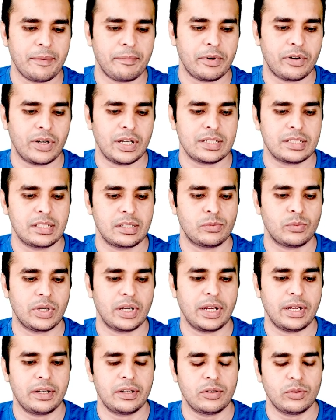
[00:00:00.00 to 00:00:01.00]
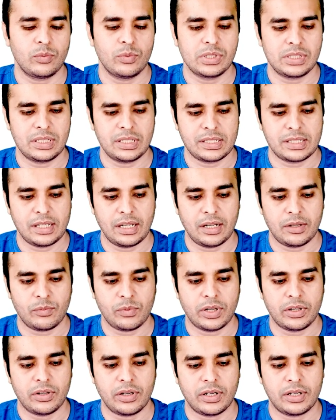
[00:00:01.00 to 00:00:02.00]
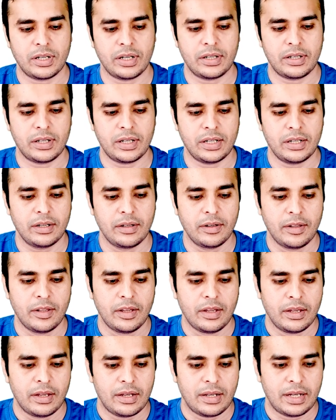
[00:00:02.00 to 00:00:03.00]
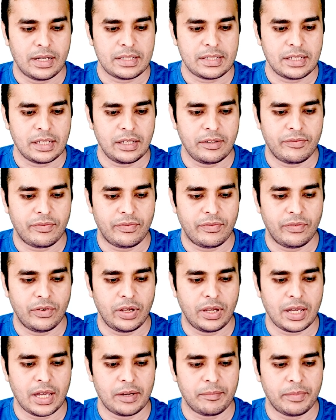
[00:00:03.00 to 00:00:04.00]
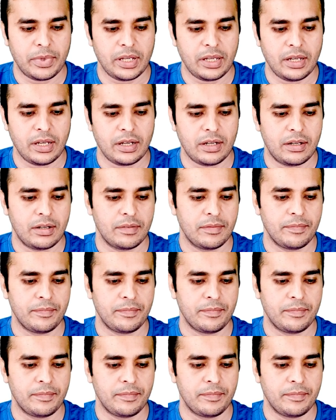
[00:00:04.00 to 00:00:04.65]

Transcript: IP address is 192.168.1.100. Let's see if we can ping it.